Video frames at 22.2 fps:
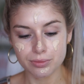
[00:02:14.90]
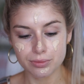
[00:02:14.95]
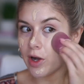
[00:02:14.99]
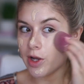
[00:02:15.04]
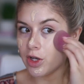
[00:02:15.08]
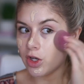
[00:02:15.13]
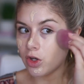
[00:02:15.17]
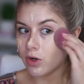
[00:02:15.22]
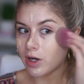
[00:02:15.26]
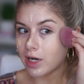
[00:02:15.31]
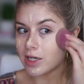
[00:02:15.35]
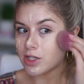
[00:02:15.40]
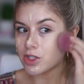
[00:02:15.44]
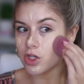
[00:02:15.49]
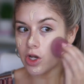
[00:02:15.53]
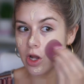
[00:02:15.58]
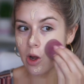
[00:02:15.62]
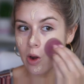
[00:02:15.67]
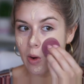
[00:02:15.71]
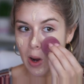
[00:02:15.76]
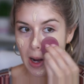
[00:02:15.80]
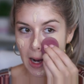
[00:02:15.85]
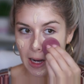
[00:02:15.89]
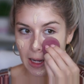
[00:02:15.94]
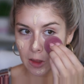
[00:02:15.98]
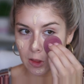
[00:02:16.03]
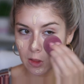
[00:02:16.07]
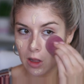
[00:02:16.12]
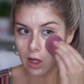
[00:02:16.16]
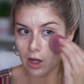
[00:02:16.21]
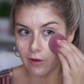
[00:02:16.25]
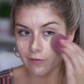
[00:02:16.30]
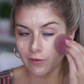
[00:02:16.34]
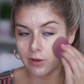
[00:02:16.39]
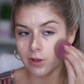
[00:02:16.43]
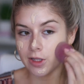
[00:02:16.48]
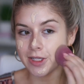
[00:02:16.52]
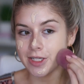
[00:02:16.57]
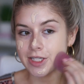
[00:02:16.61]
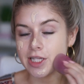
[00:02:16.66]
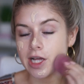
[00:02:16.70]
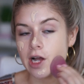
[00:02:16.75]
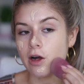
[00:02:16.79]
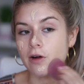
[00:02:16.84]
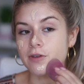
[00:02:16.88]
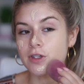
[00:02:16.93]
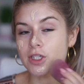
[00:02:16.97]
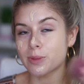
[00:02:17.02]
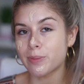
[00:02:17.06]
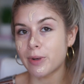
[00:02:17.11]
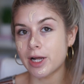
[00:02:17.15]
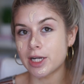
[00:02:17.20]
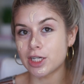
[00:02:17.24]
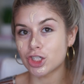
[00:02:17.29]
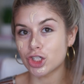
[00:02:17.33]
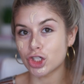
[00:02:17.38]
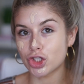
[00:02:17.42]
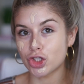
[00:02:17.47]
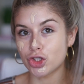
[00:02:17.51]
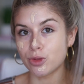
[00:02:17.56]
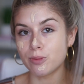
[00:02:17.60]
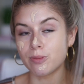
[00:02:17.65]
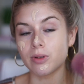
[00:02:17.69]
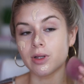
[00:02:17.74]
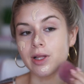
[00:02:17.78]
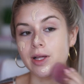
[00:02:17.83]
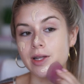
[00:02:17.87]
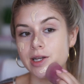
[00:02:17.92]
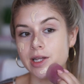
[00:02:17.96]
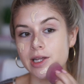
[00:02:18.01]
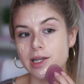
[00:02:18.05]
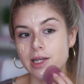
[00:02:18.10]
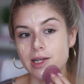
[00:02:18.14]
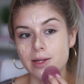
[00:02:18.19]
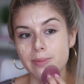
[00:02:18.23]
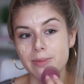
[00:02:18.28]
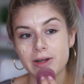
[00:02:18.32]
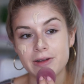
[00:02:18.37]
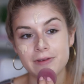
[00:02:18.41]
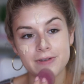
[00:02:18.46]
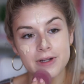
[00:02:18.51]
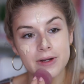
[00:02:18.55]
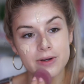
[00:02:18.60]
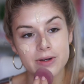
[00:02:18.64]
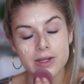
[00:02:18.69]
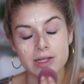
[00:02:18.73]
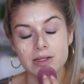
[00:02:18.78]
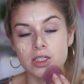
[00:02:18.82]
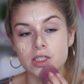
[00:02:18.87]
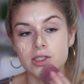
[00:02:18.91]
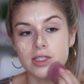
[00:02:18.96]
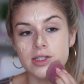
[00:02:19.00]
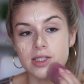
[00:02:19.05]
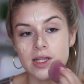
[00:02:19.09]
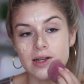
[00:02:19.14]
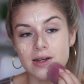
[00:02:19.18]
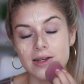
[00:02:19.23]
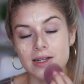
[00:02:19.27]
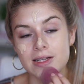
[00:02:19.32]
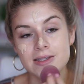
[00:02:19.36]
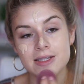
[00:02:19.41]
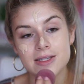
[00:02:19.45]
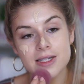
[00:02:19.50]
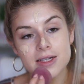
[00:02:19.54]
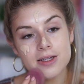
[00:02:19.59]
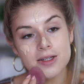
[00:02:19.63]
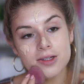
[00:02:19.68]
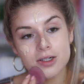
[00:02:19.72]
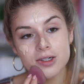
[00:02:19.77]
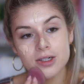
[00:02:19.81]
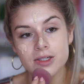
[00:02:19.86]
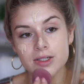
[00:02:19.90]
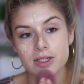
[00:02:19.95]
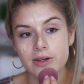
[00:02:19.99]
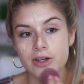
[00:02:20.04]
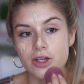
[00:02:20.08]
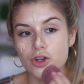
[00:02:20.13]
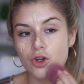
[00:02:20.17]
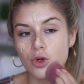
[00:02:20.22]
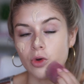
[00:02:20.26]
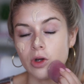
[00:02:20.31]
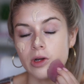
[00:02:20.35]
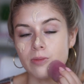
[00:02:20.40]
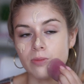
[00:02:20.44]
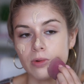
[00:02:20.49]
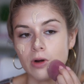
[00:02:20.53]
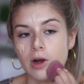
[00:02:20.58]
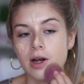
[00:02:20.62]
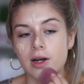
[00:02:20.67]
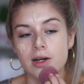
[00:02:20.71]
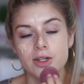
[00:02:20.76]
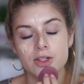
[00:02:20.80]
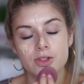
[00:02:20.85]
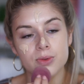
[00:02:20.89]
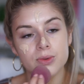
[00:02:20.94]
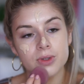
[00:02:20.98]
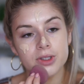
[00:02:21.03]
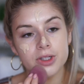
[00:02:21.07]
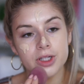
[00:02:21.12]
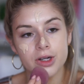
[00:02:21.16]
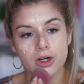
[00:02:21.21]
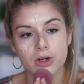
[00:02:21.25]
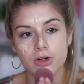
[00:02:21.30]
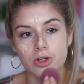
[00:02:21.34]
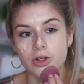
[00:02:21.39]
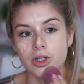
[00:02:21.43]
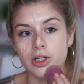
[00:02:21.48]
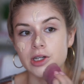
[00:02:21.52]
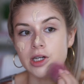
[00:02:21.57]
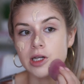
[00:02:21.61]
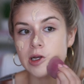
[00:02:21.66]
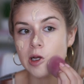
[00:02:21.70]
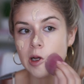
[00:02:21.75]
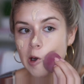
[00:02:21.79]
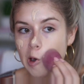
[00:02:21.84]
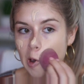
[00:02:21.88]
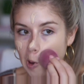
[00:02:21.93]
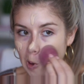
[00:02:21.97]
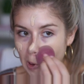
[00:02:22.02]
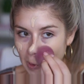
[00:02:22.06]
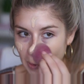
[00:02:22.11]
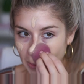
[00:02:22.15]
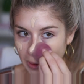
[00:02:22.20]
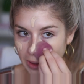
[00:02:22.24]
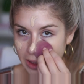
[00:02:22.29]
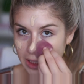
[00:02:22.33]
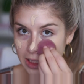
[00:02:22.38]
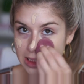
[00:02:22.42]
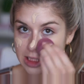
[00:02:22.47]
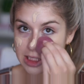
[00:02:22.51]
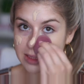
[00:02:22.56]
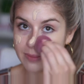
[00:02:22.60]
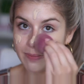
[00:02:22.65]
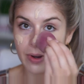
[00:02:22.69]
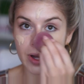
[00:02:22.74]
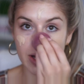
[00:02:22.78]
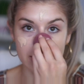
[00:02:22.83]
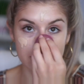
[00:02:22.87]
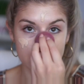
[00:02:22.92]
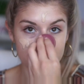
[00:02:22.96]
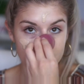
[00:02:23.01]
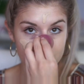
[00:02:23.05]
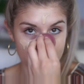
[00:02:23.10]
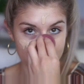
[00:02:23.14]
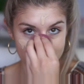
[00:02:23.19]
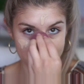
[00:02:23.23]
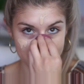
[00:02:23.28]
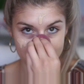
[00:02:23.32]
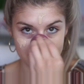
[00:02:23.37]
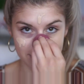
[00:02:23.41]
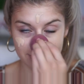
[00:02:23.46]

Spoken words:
And you guys know I love this e.l.f. sponge to blend in my foundations and concealers. Any cream products really are good with this sponge.